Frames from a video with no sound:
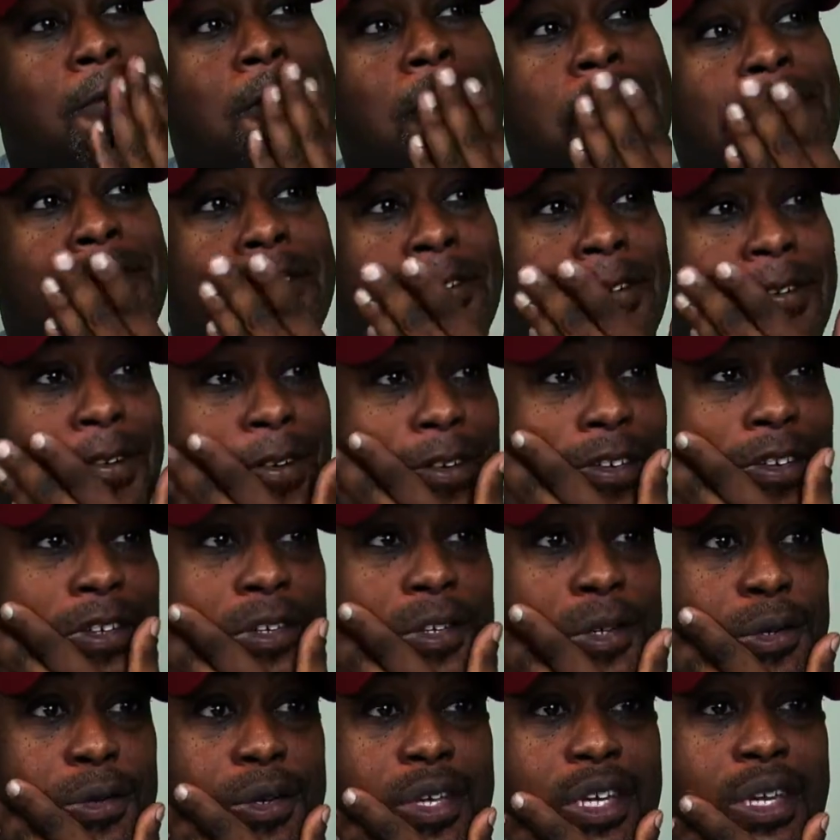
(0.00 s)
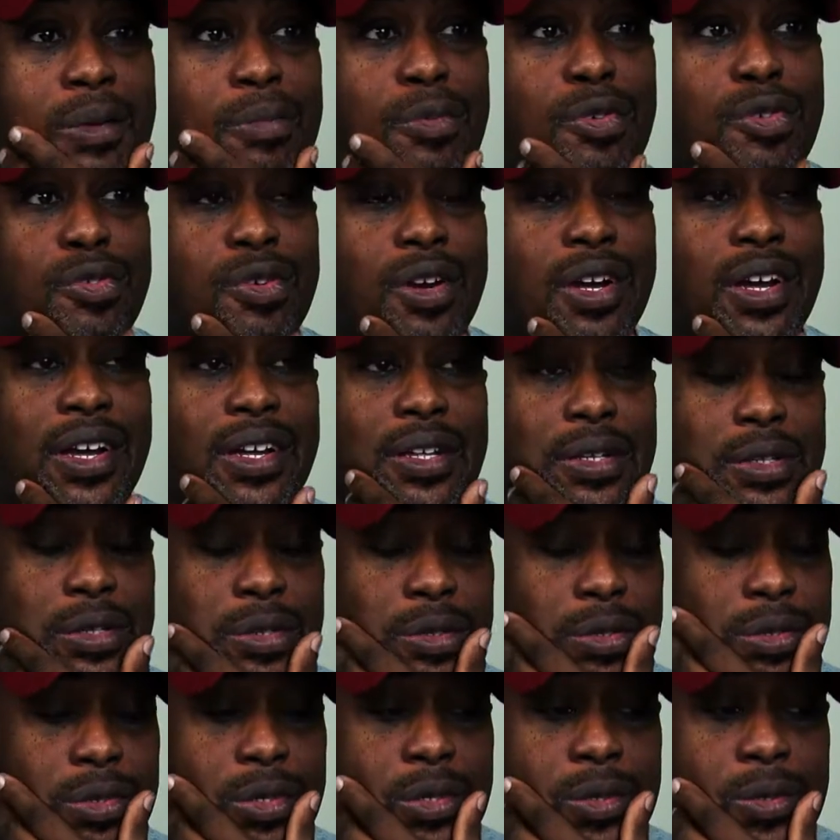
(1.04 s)
as long as you keep trying
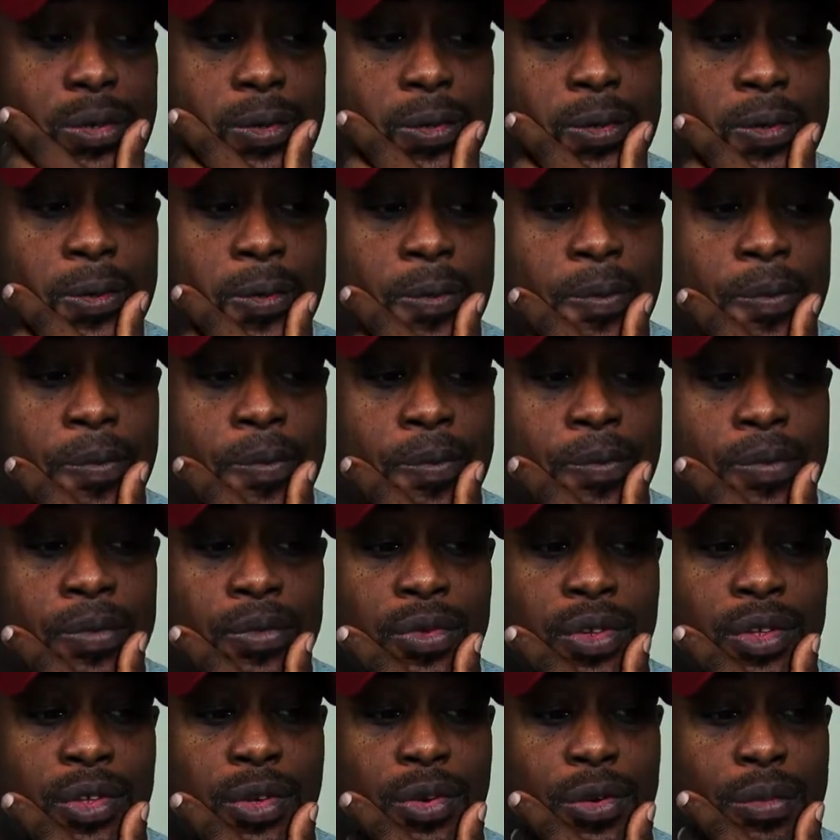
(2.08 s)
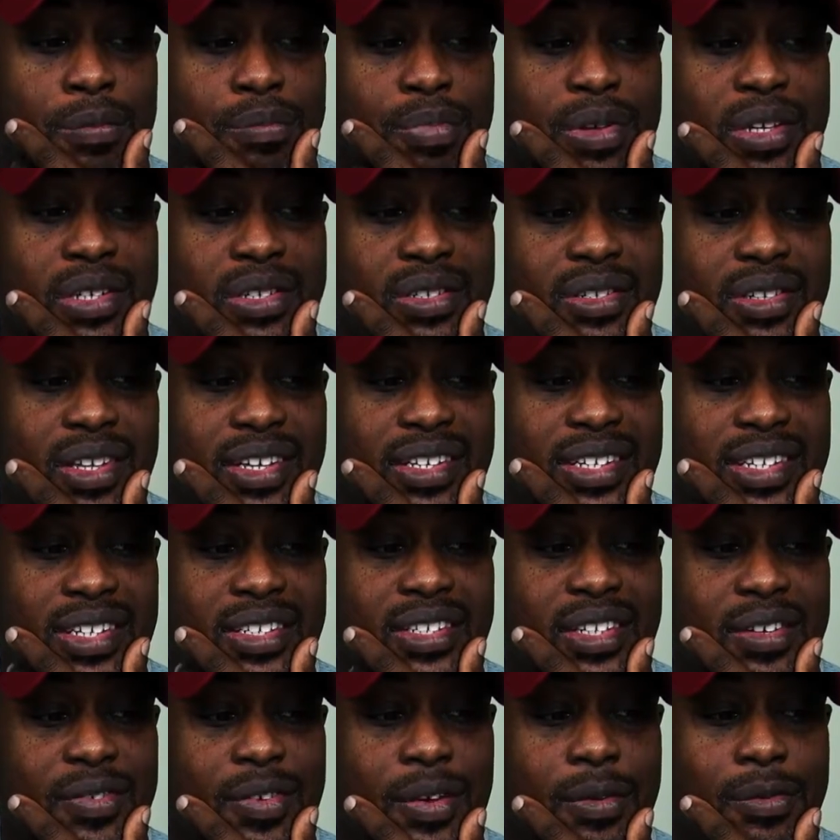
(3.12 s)
to do your business
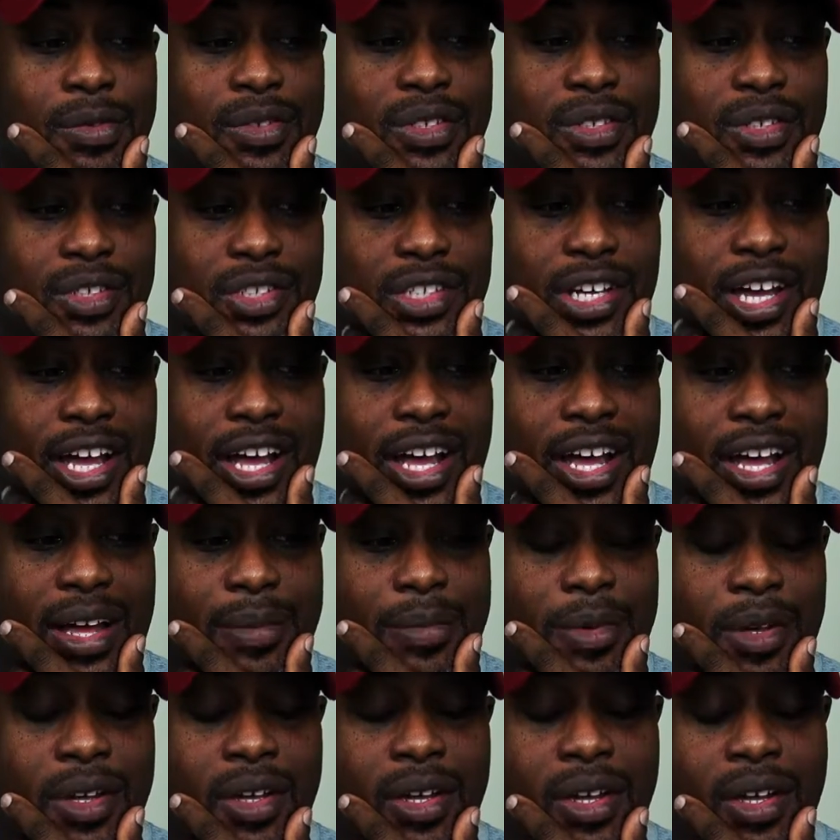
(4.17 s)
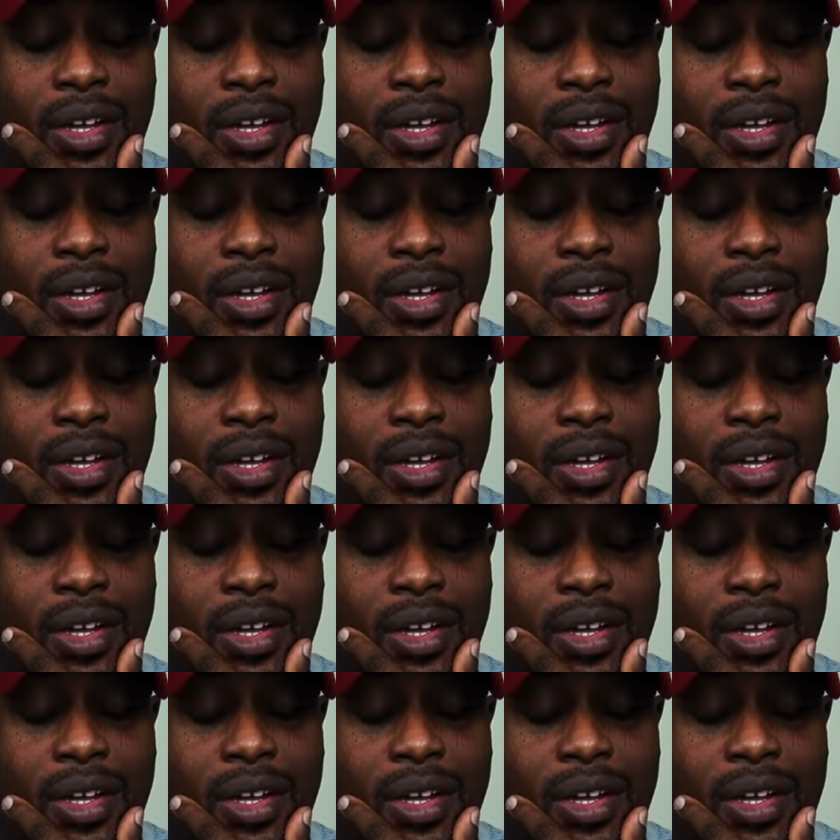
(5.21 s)
as if it was a job,